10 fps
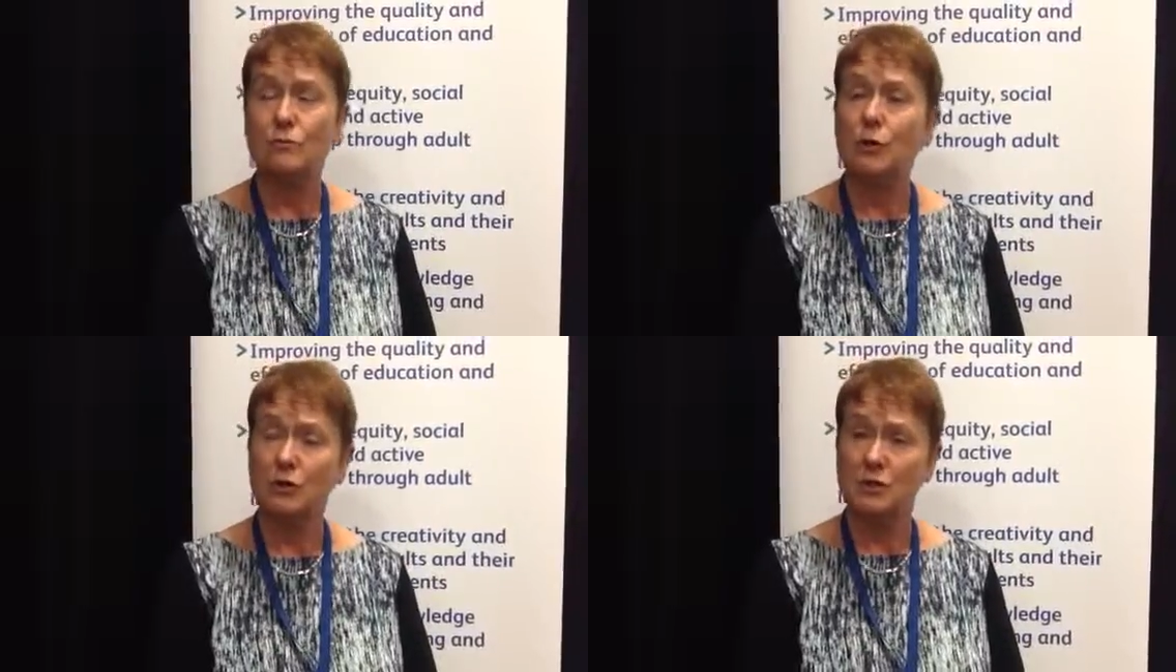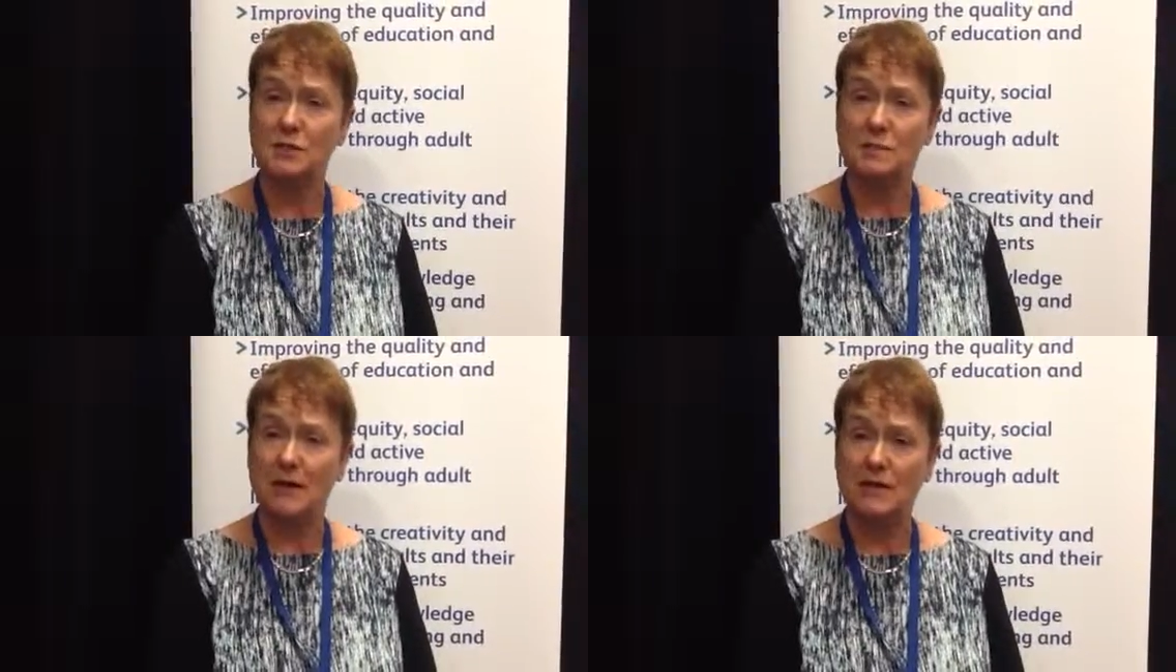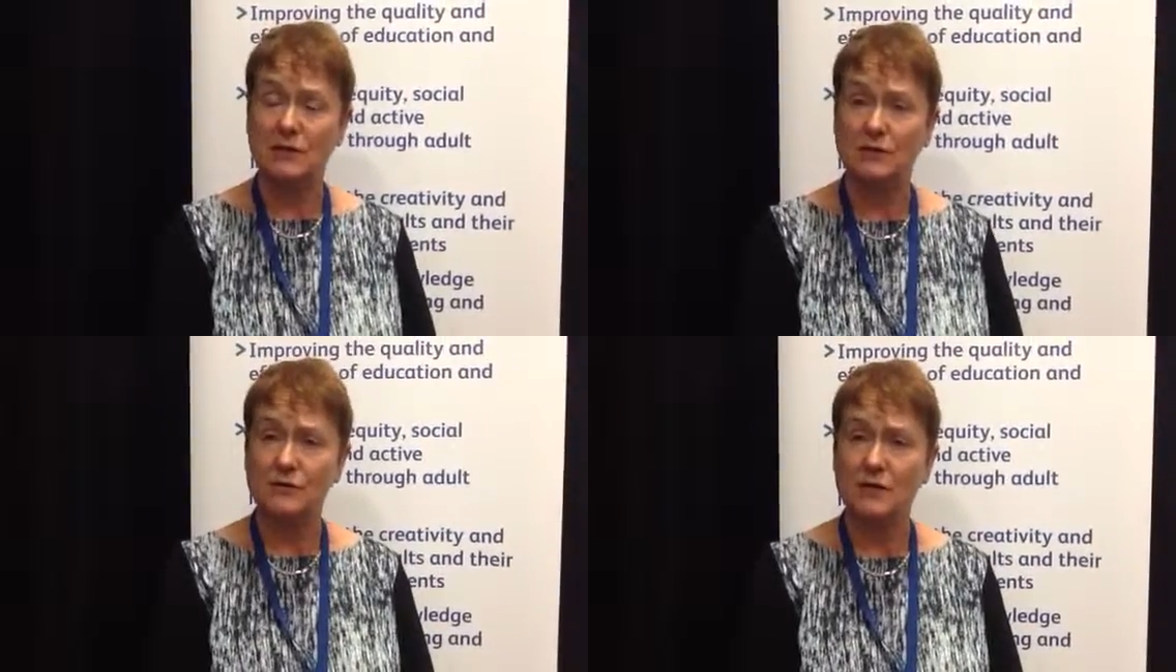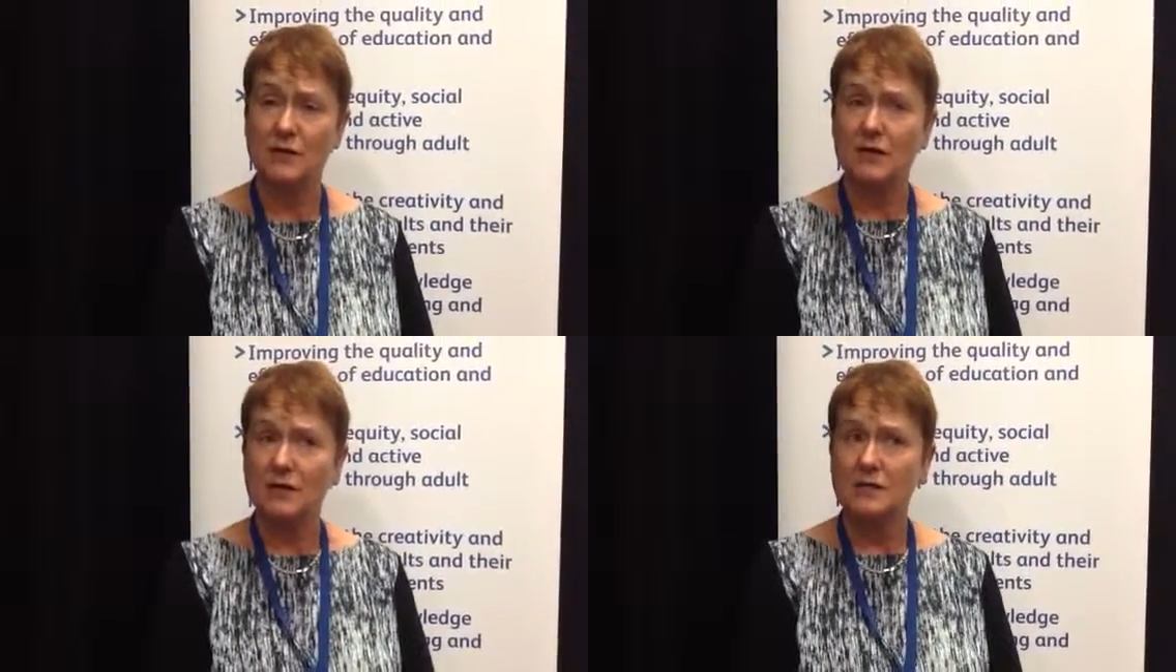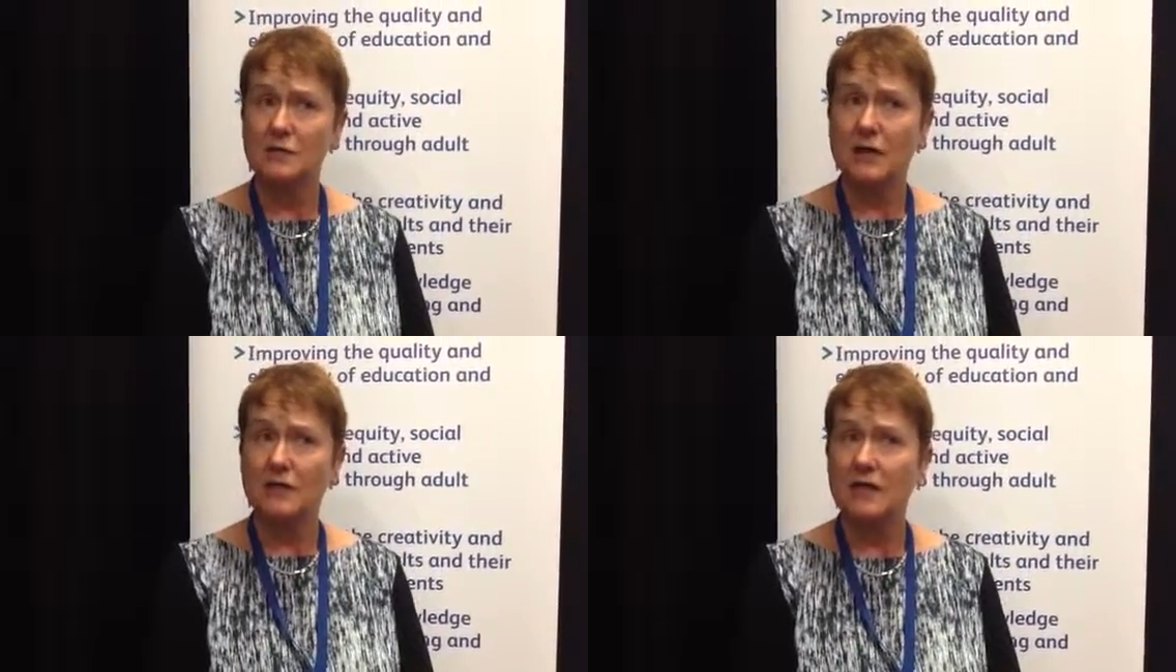policymakers.
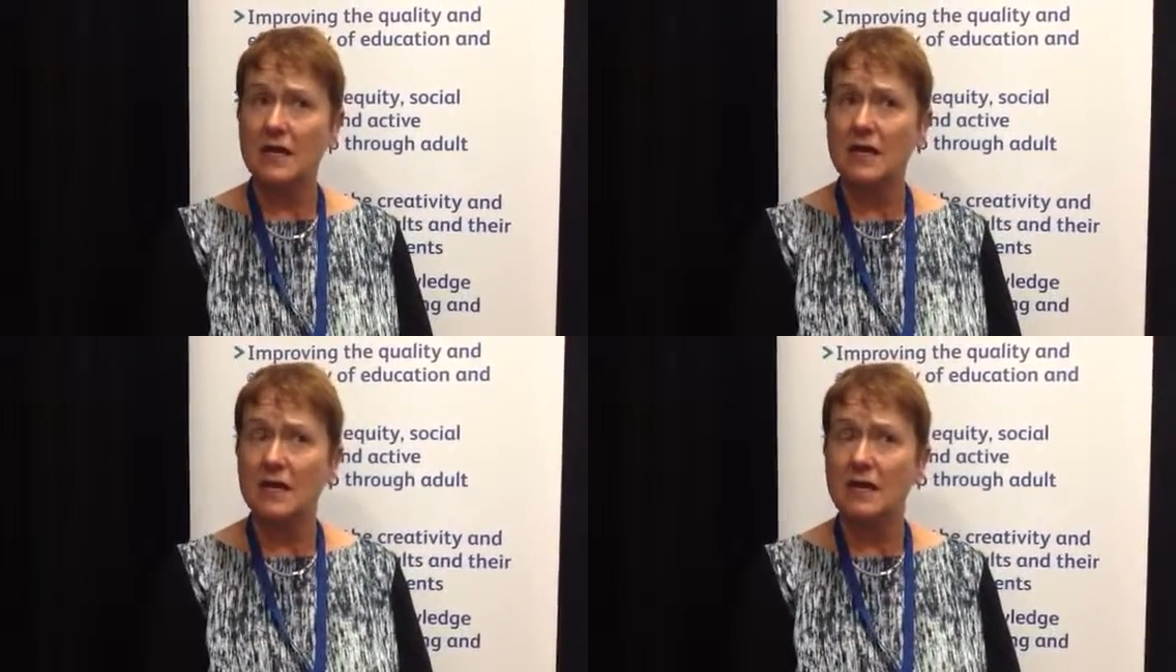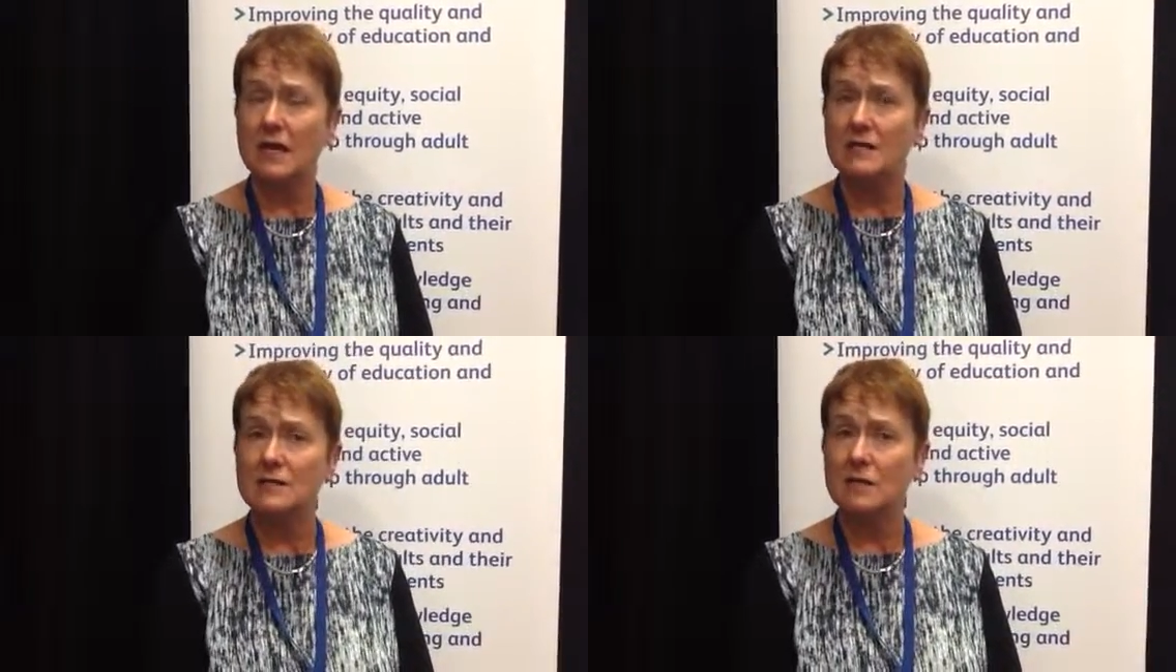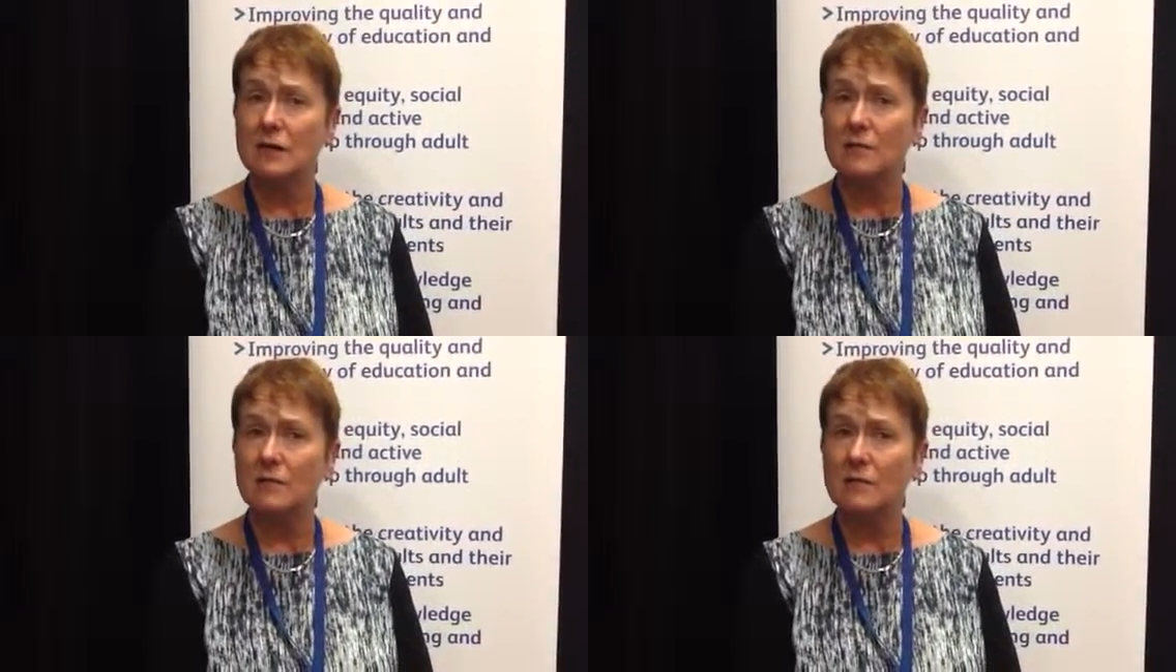So I think it's,